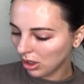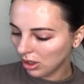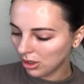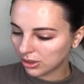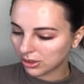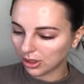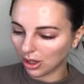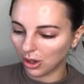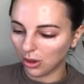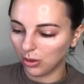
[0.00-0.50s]

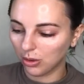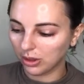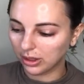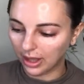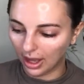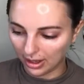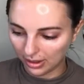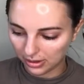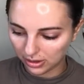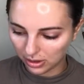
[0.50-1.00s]
So
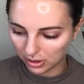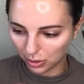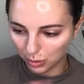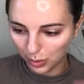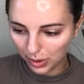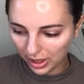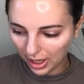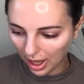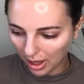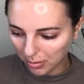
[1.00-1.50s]
yes, the
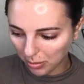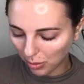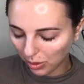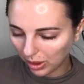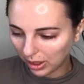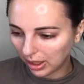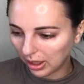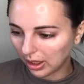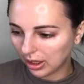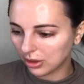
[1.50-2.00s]
recap
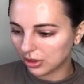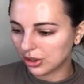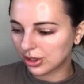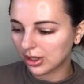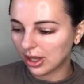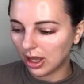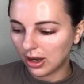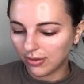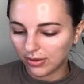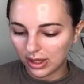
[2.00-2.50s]
morning, just
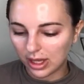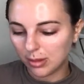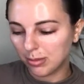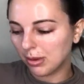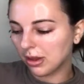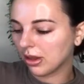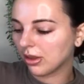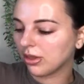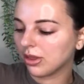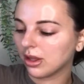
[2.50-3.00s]
kind of
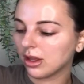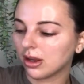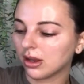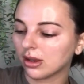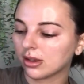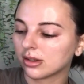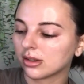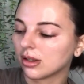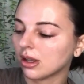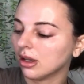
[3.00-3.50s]
keeping
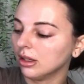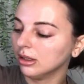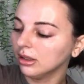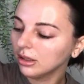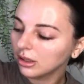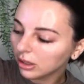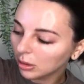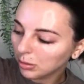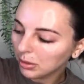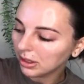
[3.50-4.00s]
things a
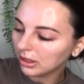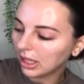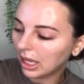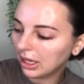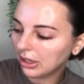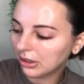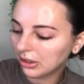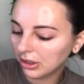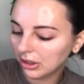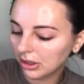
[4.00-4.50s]
little bit
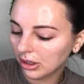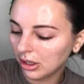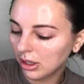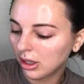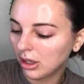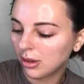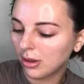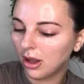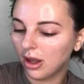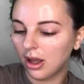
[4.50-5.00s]
lighter,
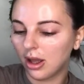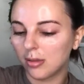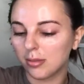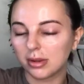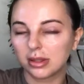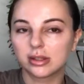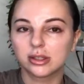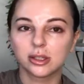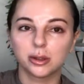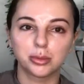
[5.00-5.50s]
um,
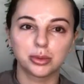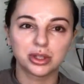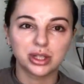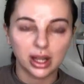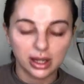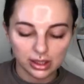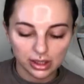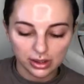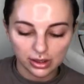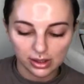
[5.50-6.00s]
but still
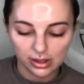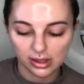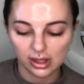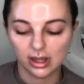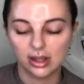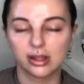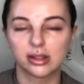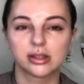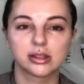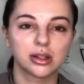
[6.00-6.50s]
protecting the
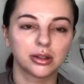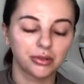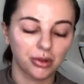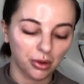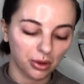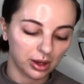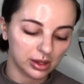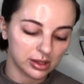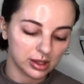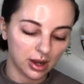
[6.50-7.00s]
skin, still
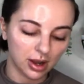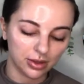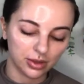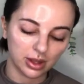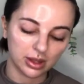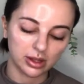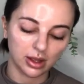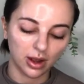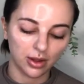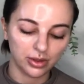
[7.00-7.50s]
focusing on
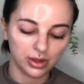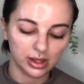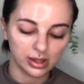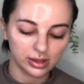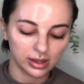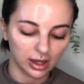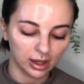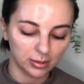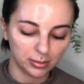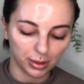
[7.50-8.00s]
the, on the
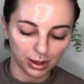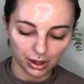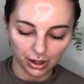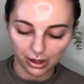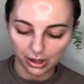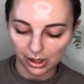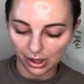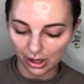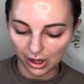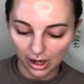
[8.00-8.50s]
skin
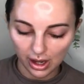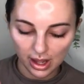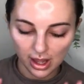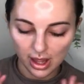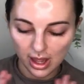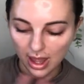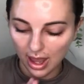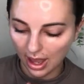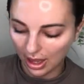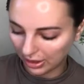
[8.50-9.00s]
barrier
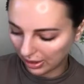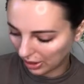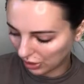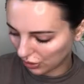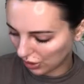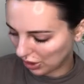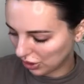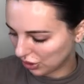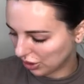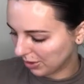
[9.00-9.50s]
and
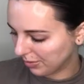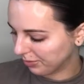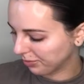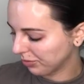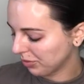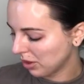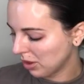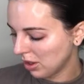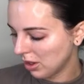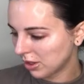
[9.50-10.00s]
hydration.
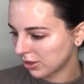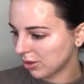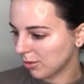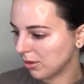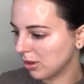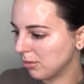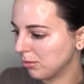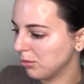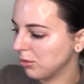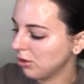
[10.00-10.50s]
So I'm
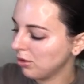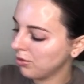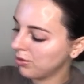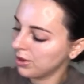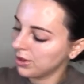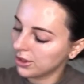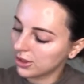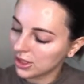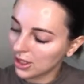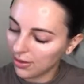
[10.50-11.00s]
gonna move
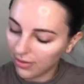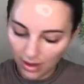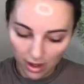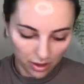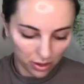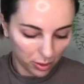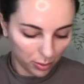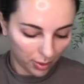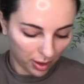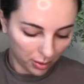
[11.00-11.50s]
this stuff out
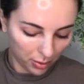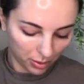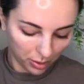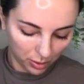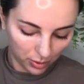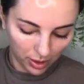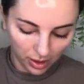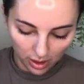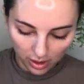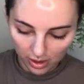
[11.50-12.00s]
of the way real
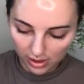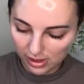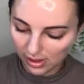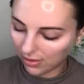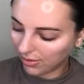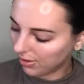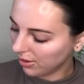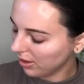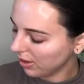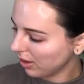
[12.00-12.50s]
quick because
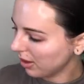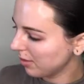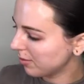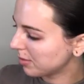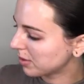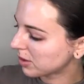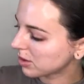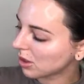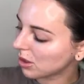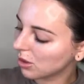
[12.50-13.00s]
I feel like I'm
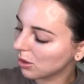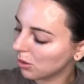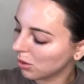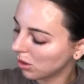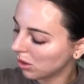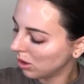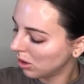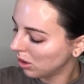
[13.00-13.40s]
so